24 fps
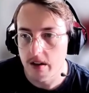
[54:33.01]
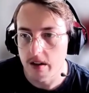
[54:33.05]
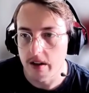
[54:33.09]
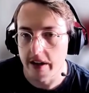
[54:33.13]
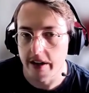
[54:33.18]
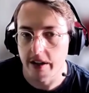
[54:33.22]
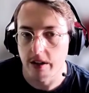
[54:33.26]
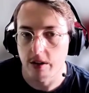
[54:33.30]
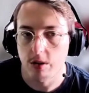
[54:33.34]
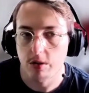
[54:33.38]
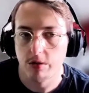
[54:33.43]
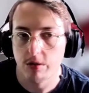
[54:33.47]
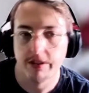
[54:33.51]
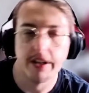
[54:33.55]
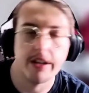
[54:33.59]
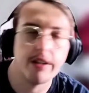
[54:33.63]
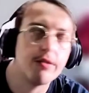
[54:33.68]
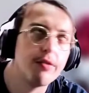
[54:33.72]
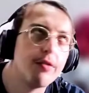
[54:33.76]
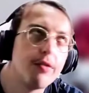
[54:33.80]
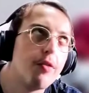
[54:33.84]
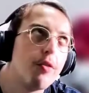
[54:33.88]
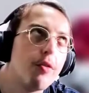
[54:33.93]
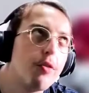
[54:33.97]
I know
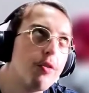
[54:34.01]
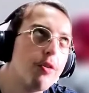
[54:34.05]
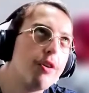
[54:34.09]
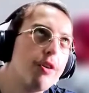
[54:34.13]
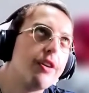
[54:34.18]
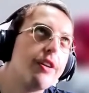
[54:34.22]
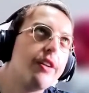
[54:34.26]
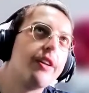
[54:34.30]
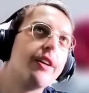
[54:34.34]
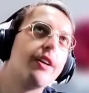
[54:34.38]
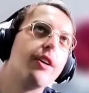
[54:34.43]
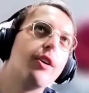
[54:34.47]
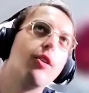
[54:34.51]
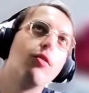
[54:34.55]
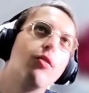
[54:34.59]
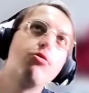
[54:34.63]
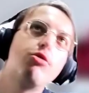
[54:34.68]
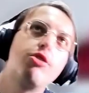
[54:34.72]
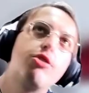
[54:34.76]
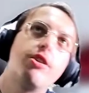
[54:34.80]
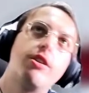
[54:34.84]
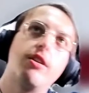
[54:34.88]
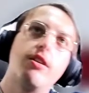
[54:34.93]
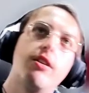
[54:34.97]
that for the
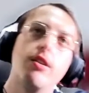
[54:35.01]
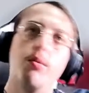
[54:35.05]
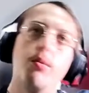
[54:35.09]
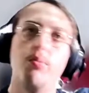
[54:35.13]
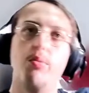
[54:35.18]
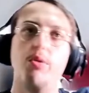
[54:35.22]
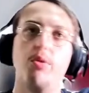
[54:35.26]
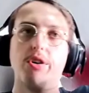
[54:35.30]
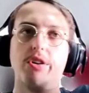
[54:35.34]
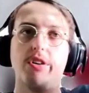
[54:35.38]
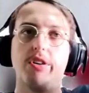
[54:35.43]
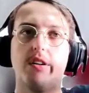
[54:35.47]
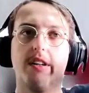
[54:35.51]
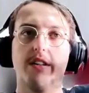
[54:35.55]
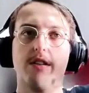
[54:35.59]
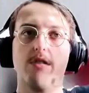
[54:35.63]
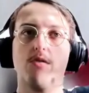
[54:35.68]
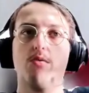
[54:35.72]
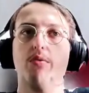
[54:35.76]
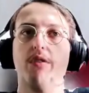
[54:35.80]
Illusion and the Borderlands,